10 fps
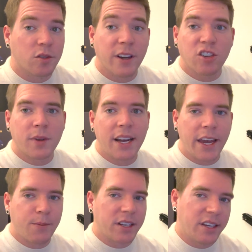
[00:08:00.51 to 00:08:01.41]
smash the
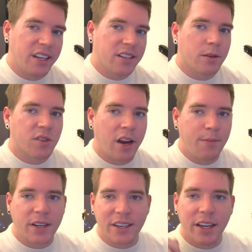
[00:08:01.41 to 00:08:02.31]
like button, hit the subscribe
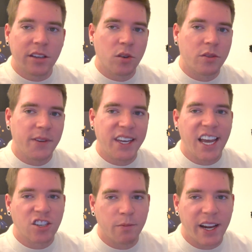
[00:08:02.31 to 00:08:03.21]
button, hit the
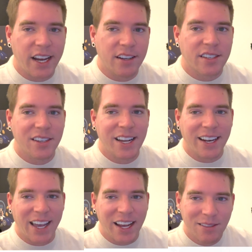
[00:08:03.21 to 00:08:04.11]
notification bell, and I'll see you then
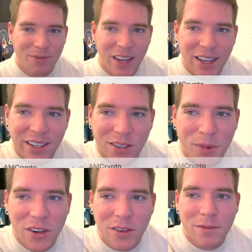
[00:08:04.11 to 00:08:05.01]
again tomorrow.